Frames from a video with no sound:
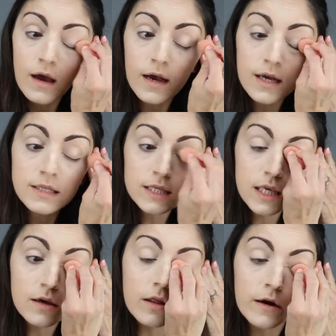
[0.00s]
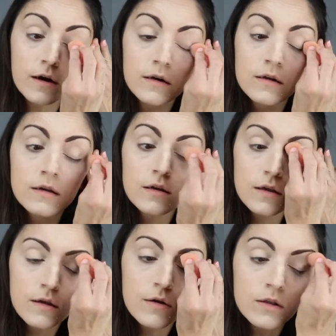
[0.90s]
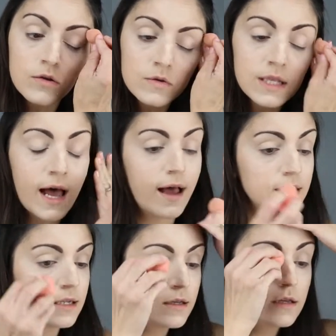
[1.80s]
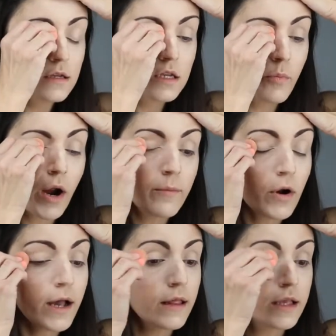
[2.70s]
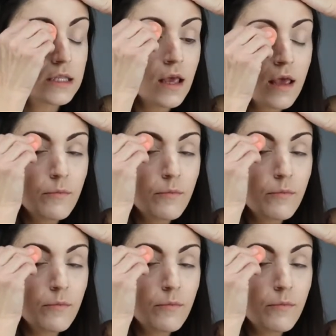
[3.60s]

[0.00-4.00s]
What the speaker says: a concealer, you can use that to prime your eyelids.